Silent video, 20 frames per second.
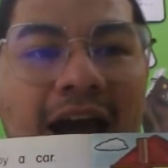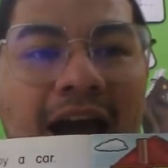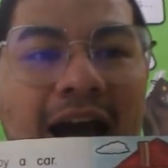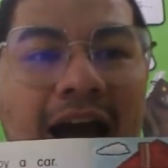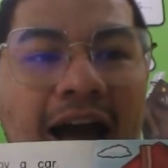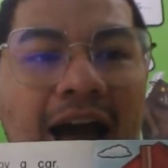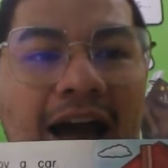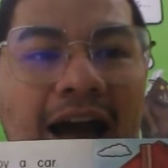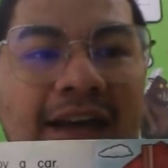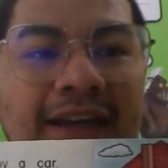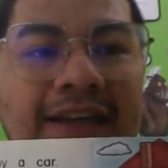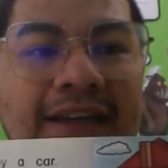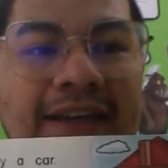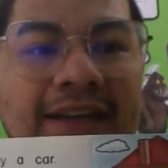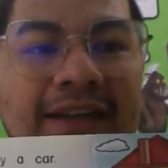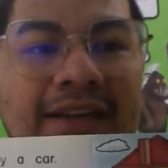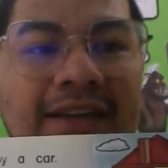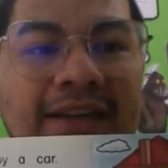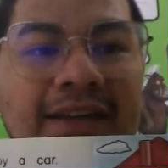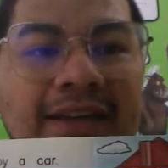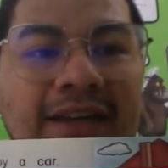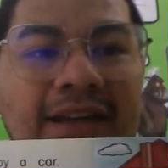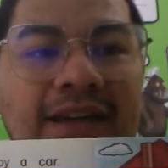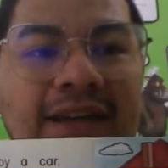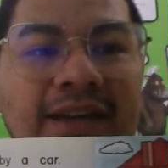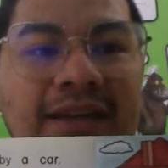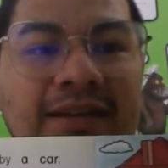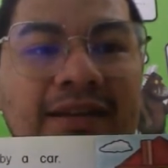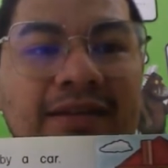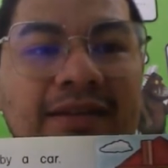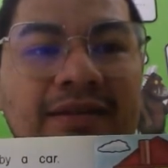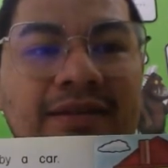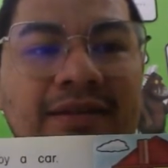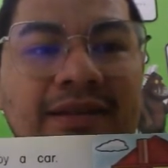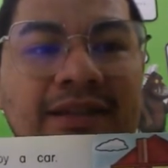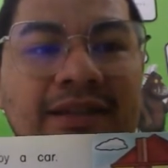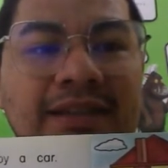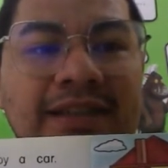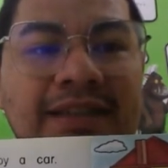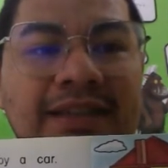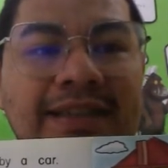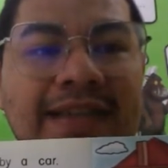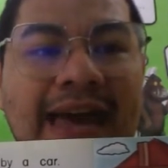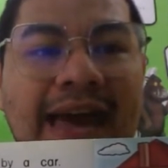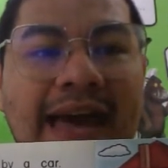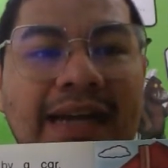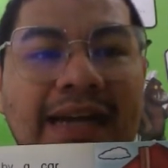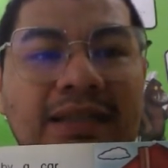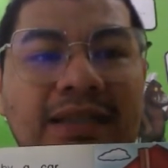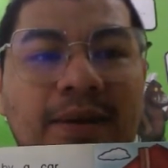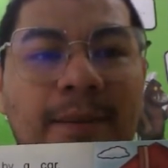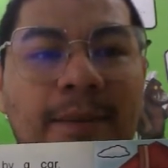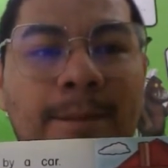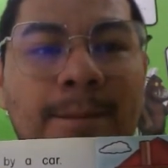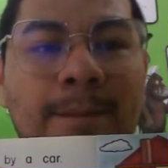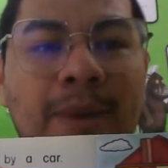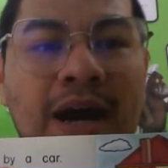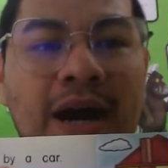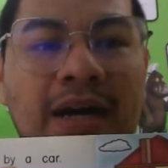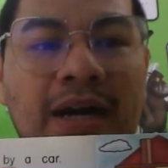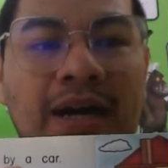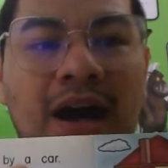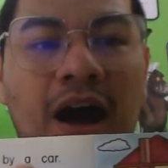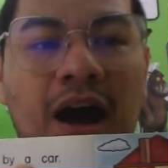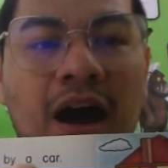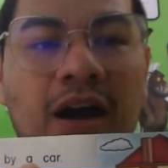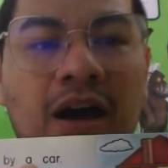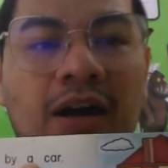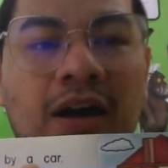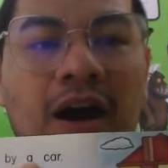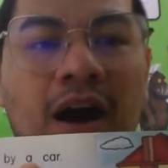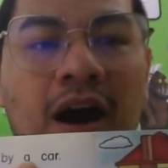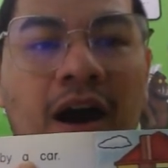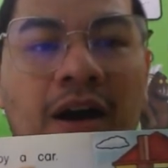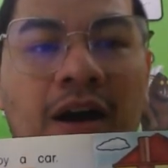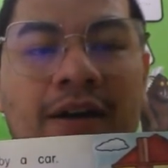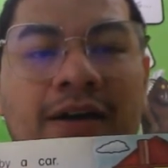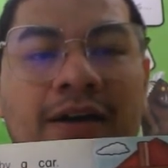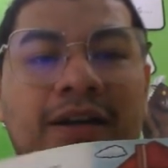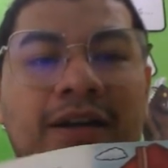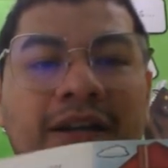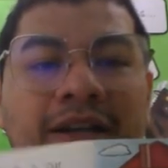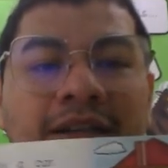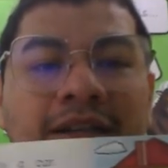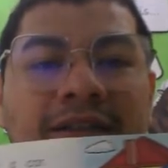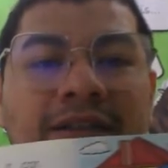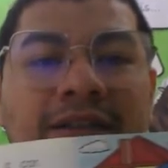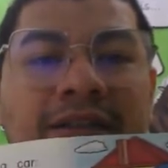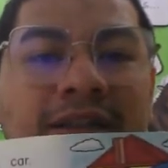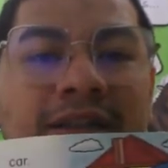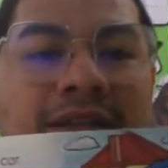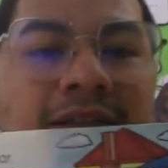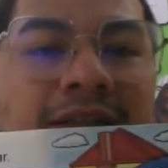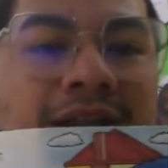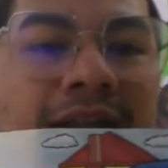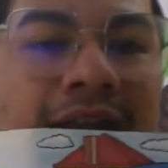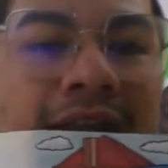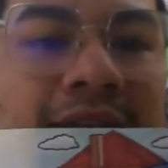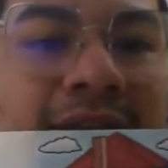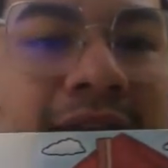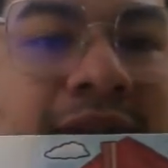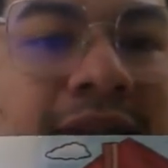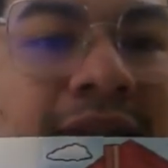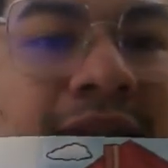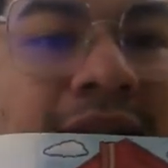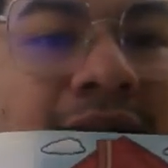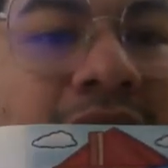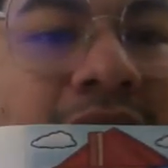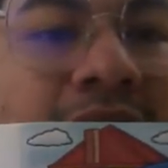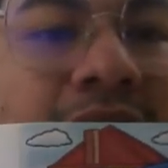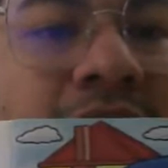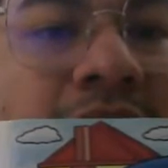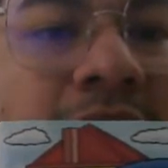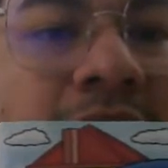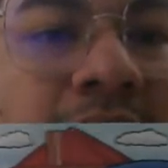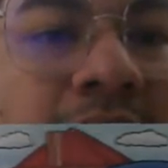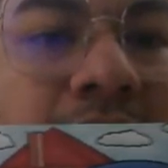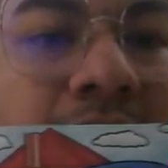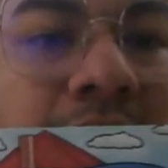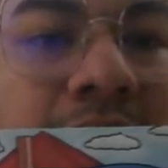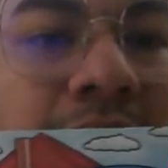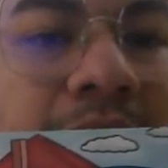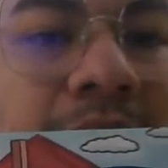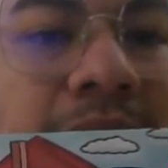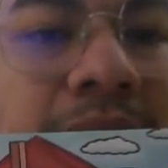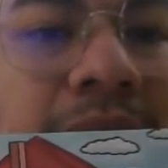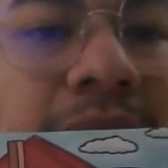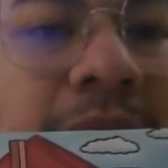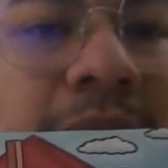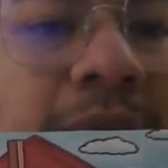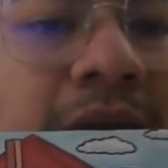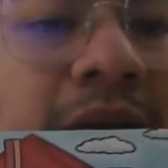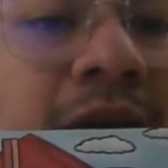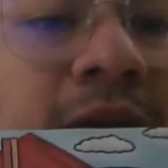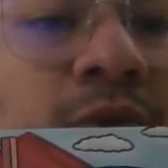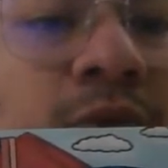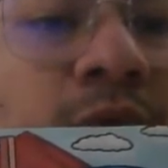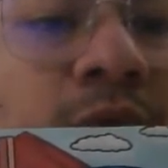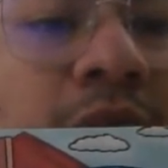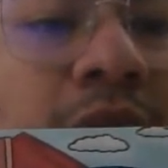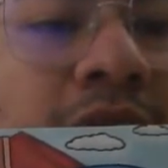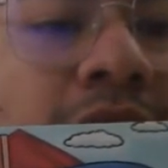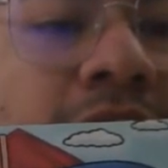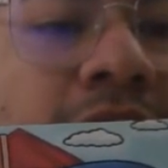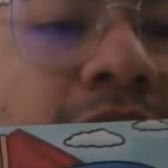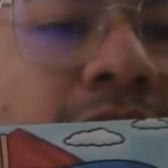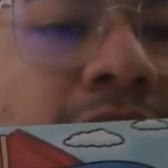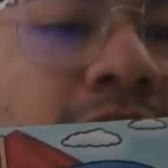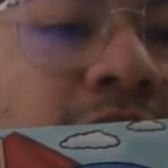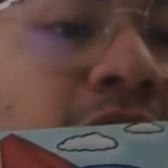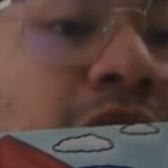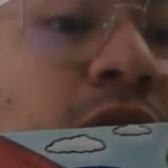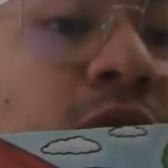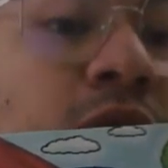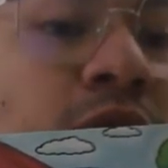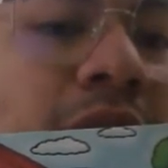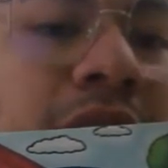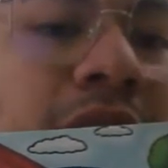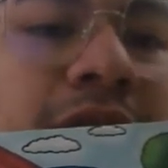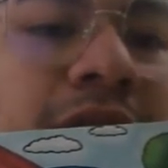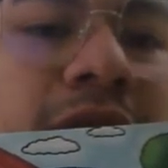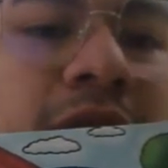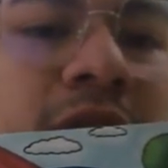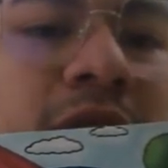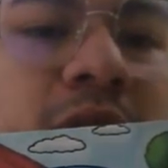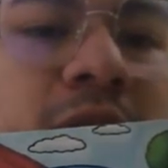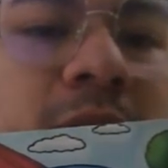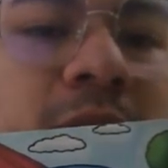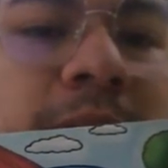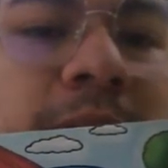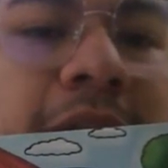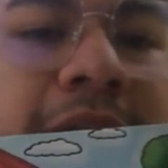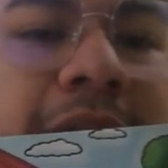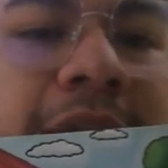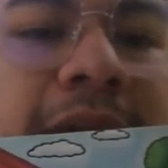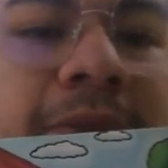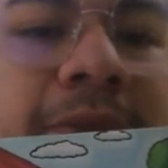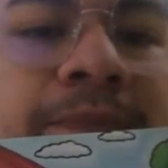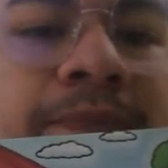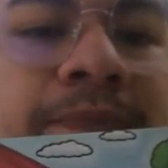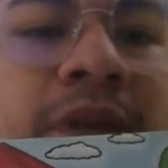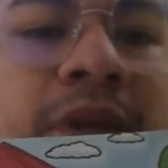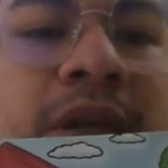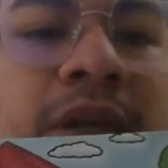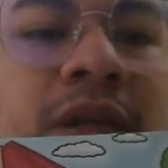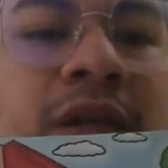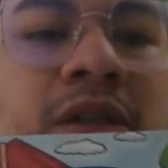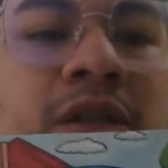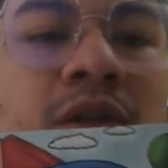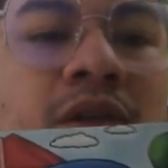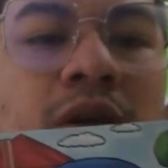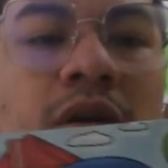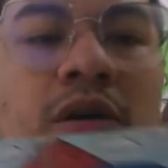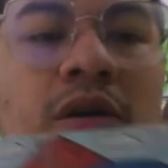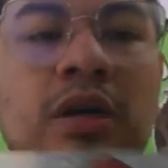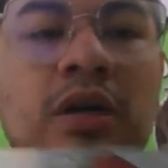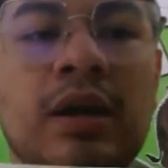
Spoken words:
A kitten sat by a car. See, the kitten, maybe she's waiting for somebody. So